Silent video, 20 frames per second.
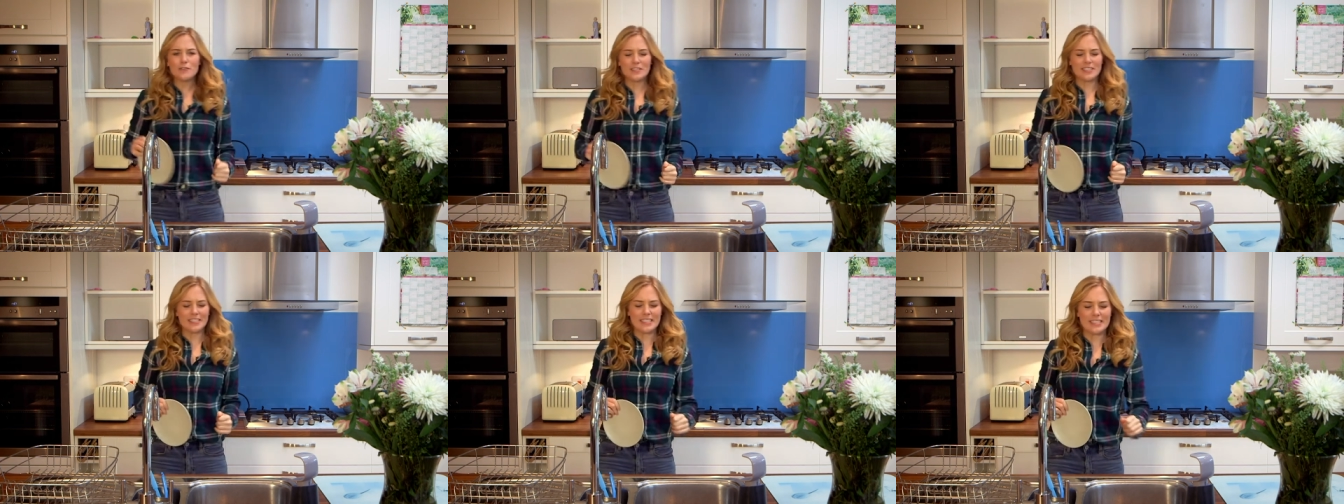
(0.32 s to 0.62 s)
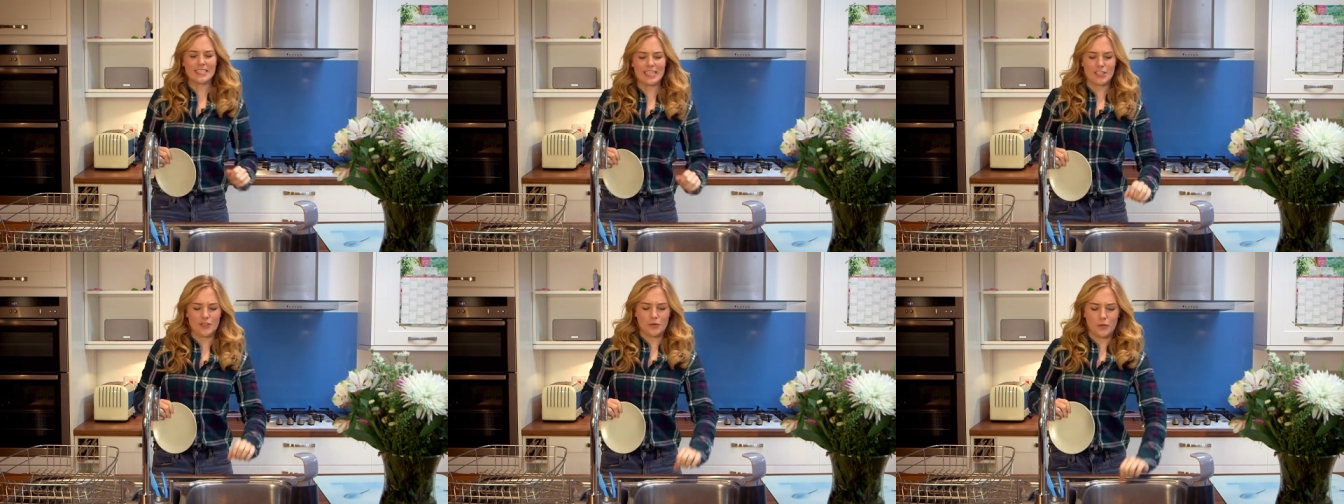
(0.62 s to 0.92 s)
does a
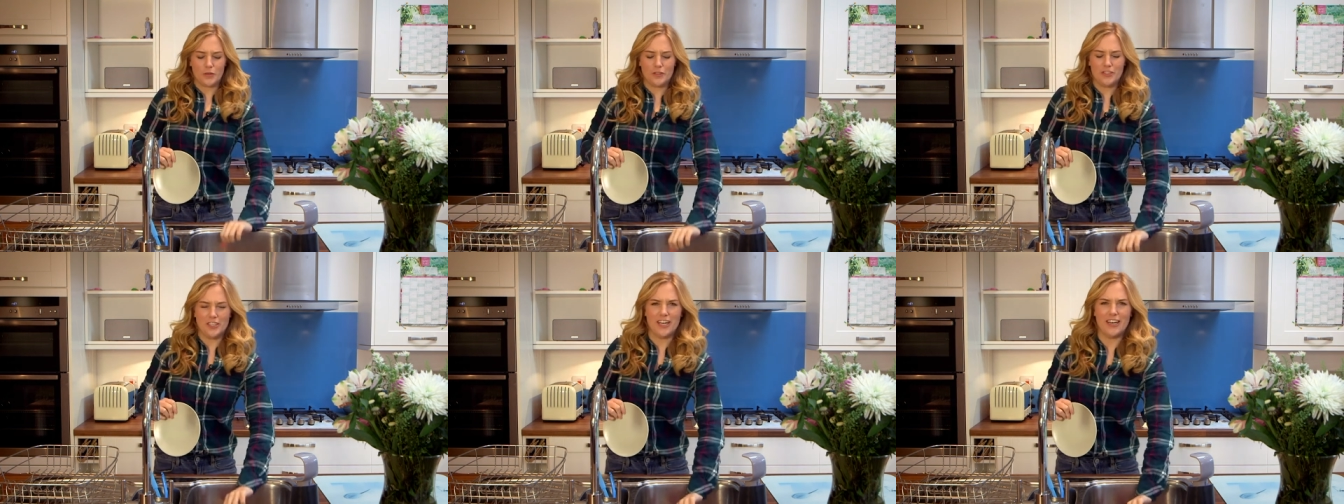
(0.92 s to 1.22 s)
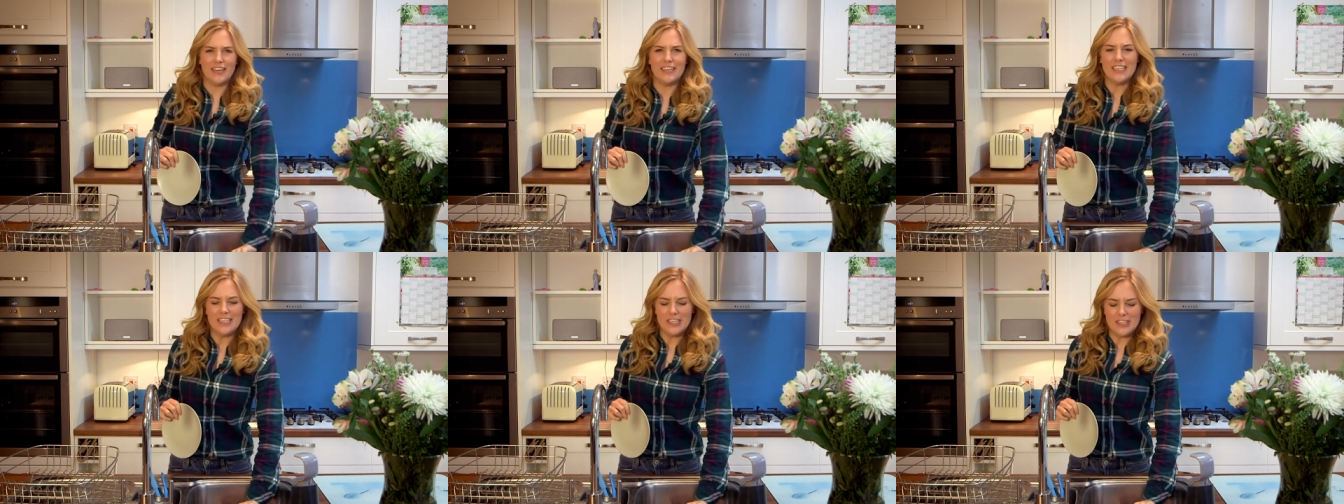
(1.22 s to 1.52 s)

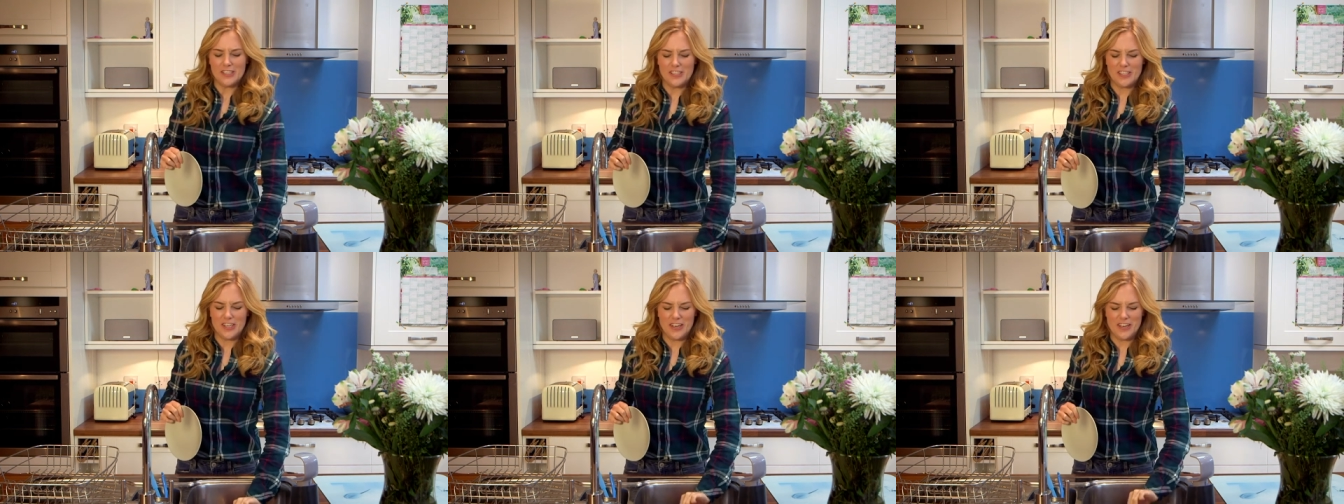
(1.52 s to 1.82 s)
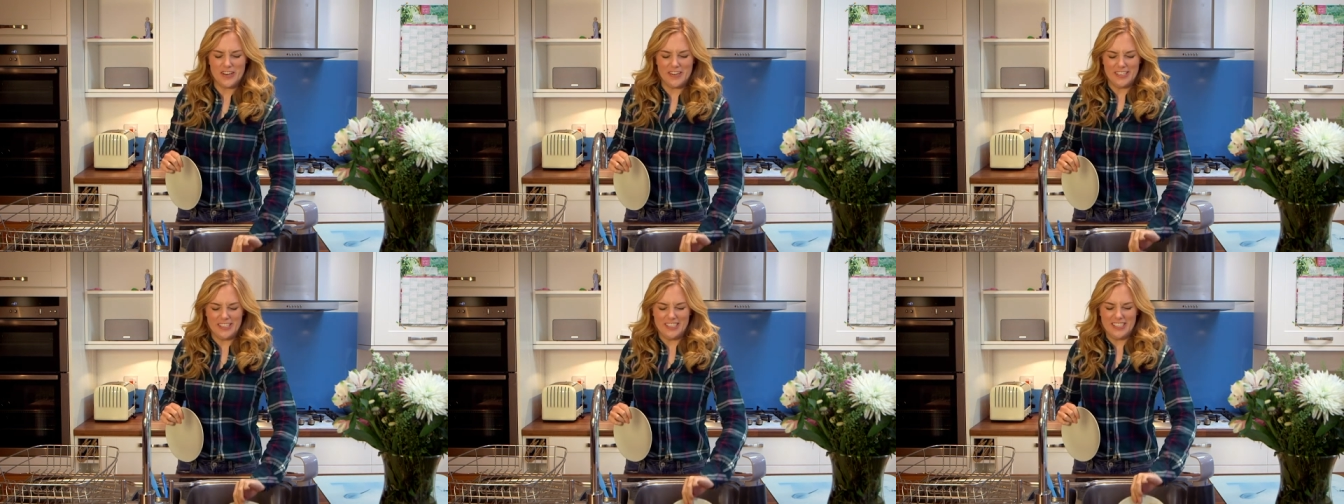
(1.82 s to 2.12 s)
dishwasher
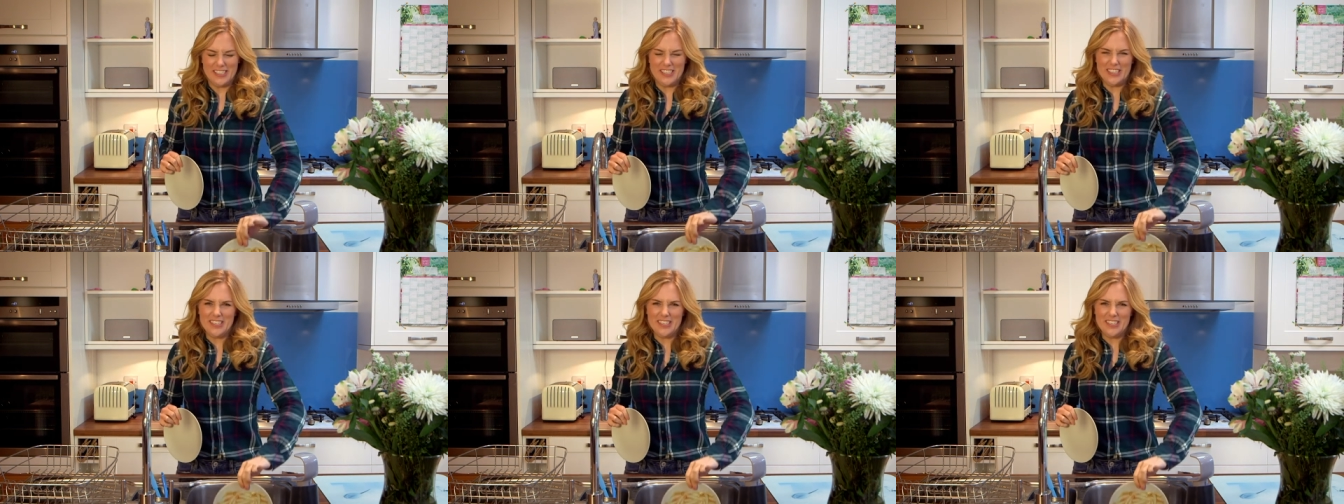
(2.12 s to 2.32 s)
turn a